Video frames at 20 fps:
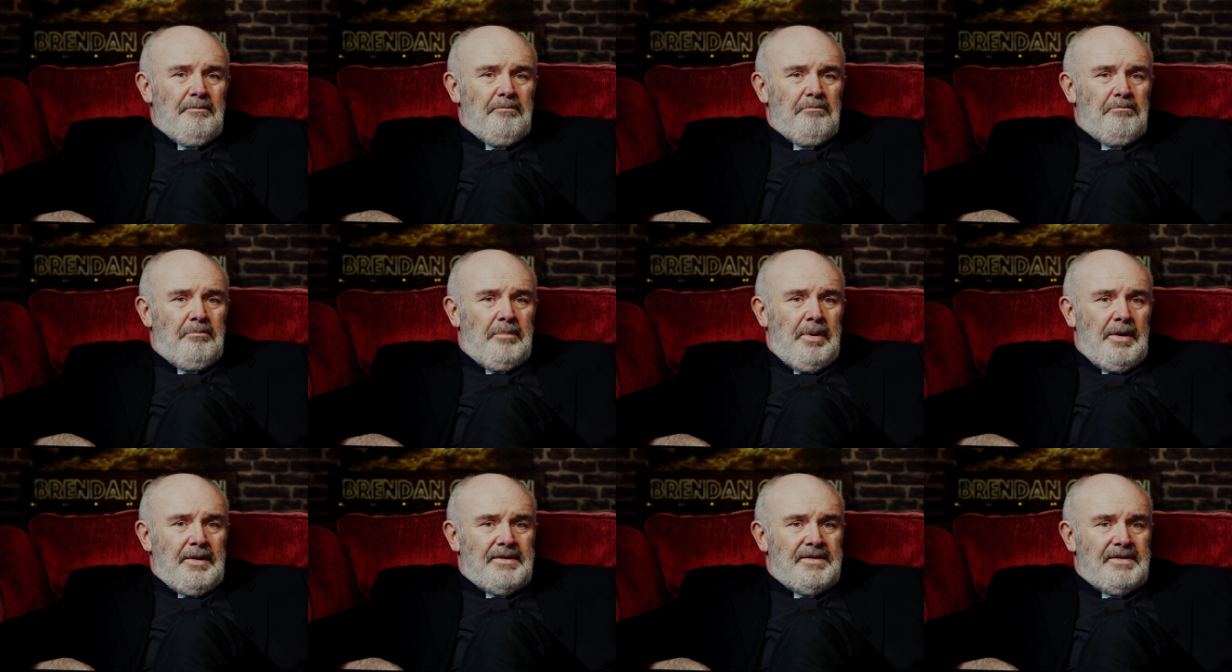
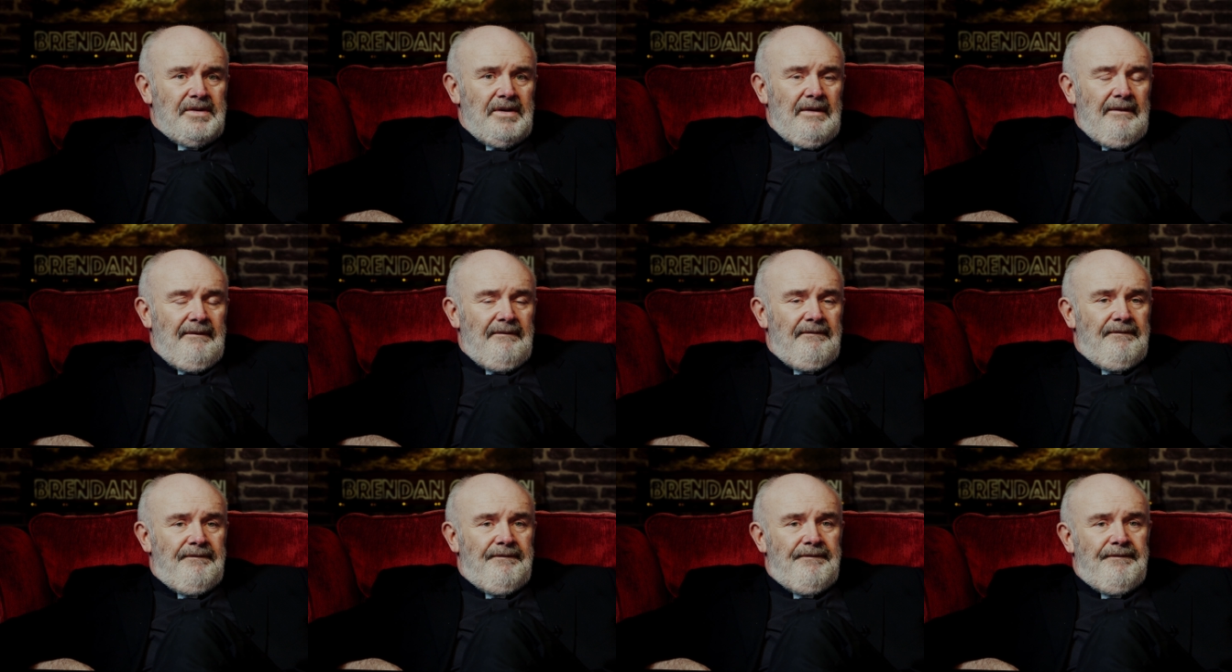but
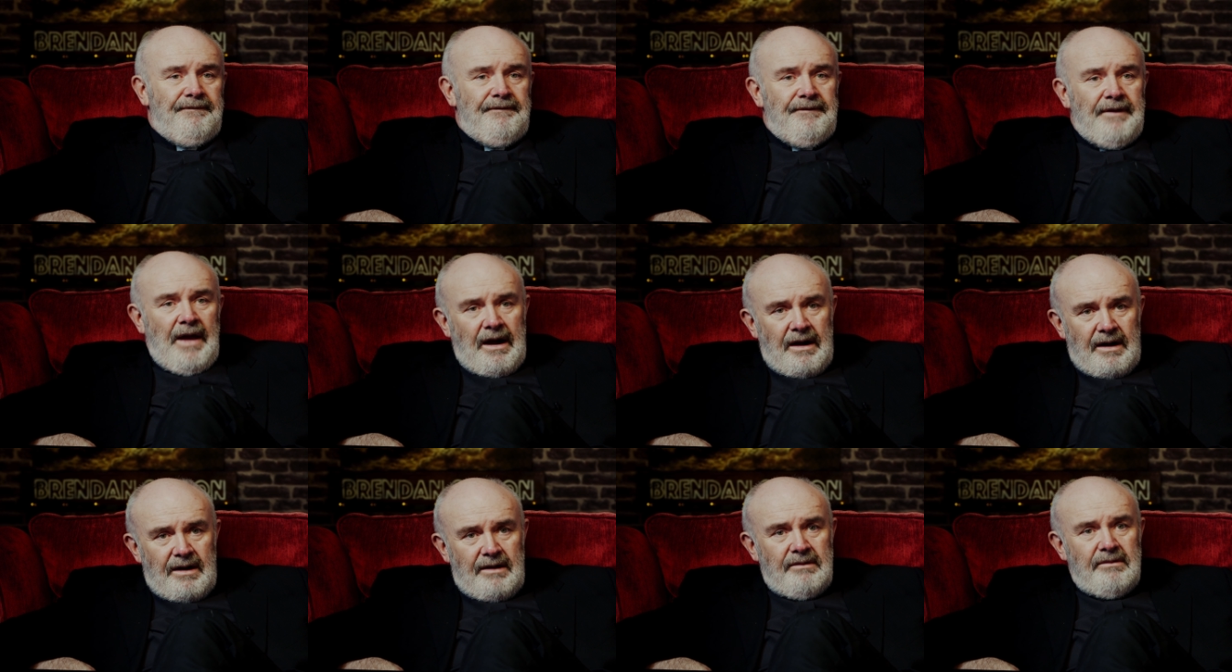
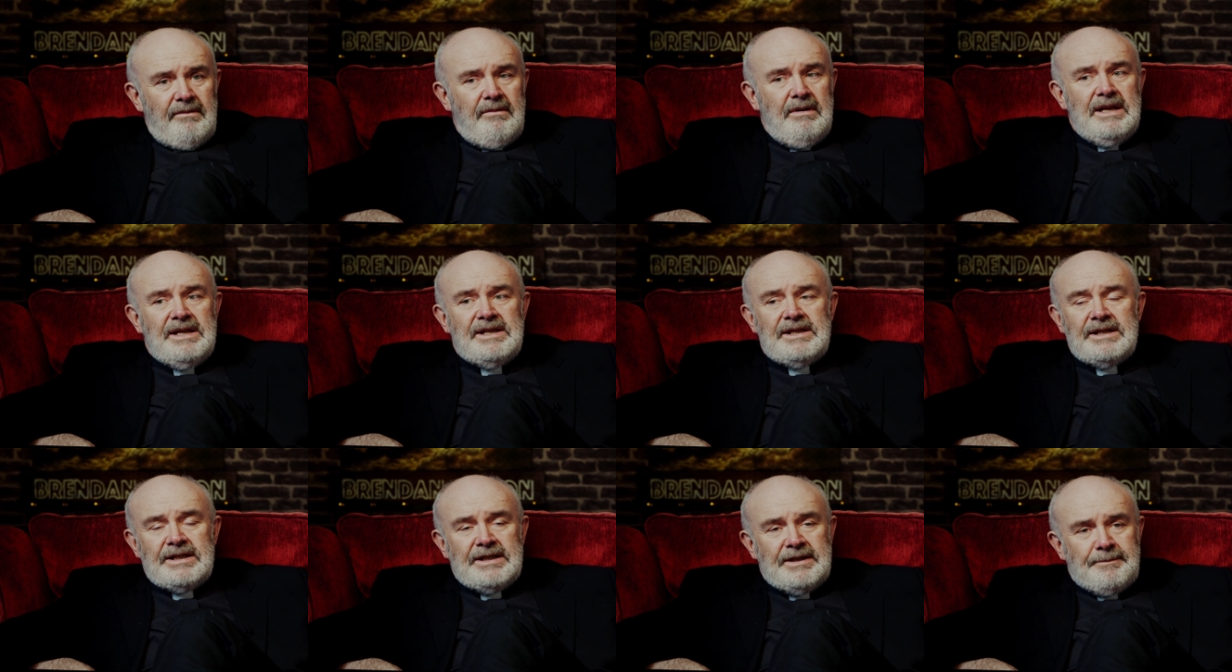very
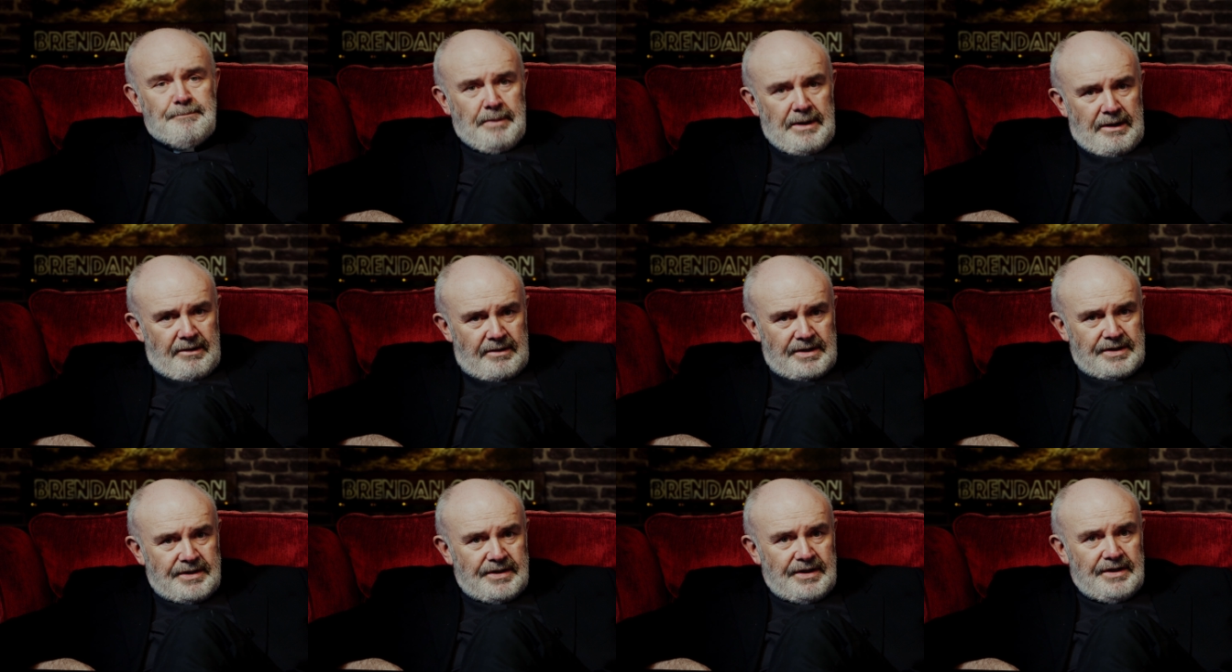
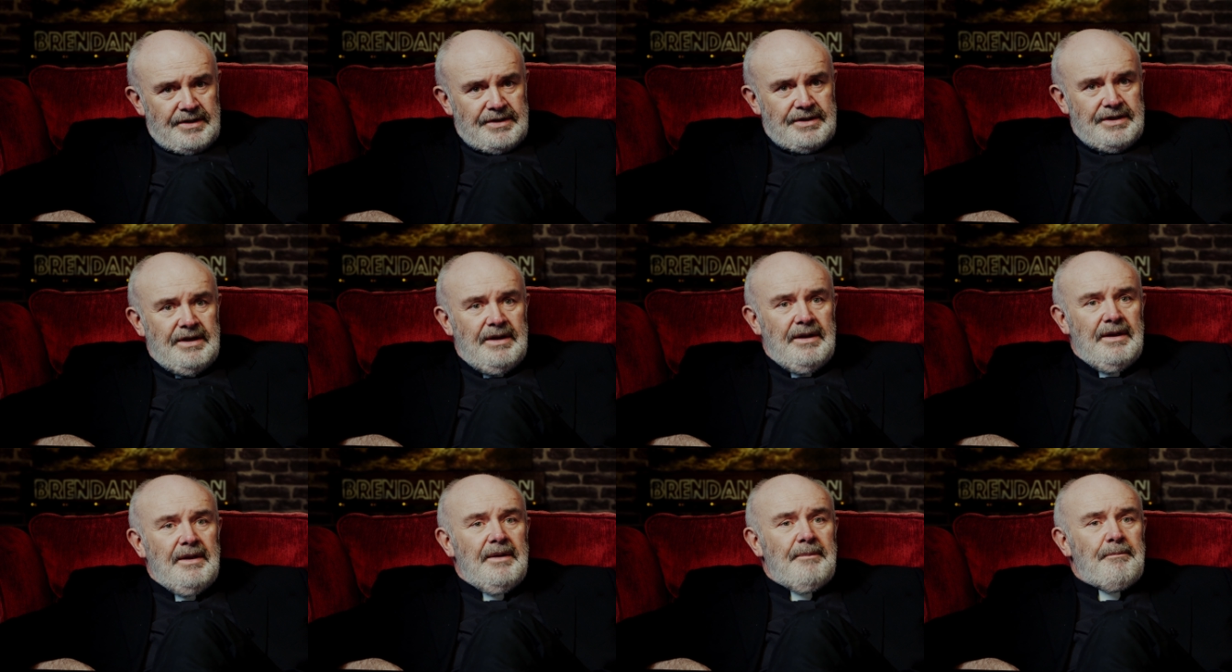spirited
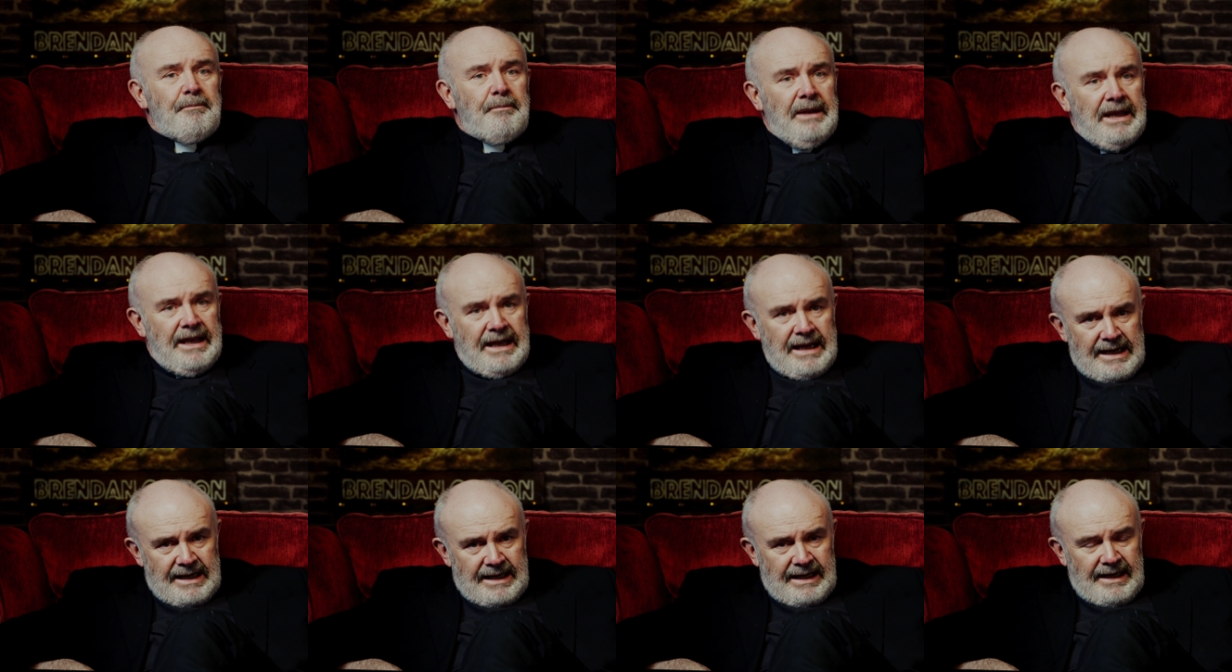
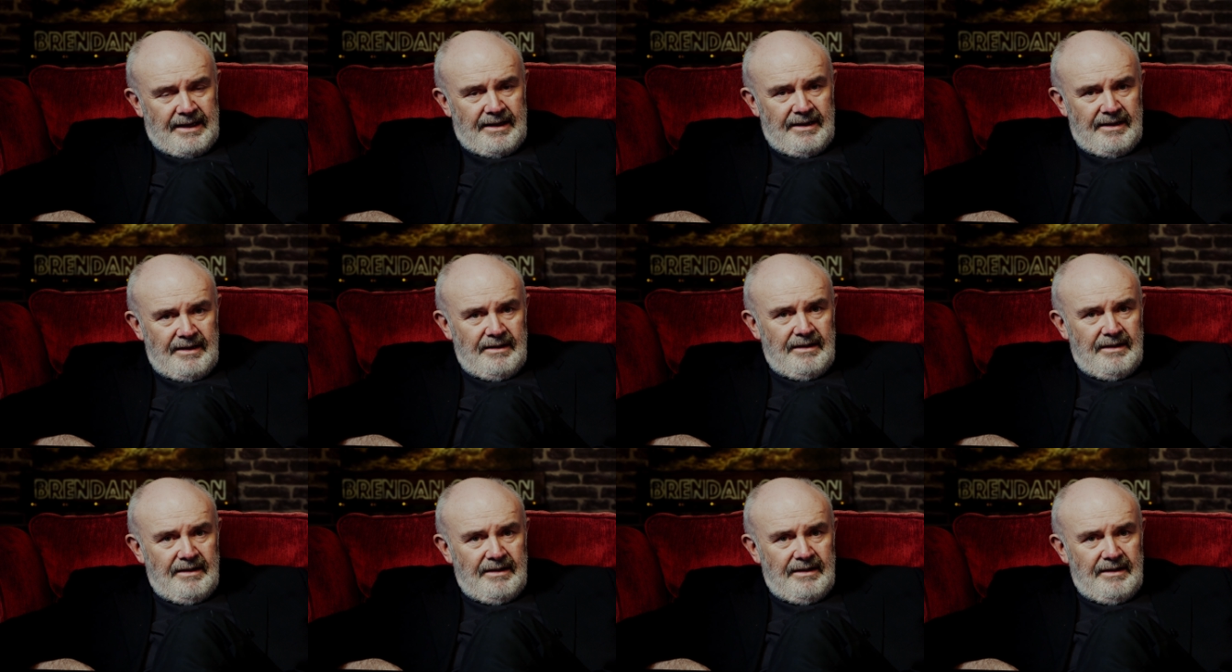beginning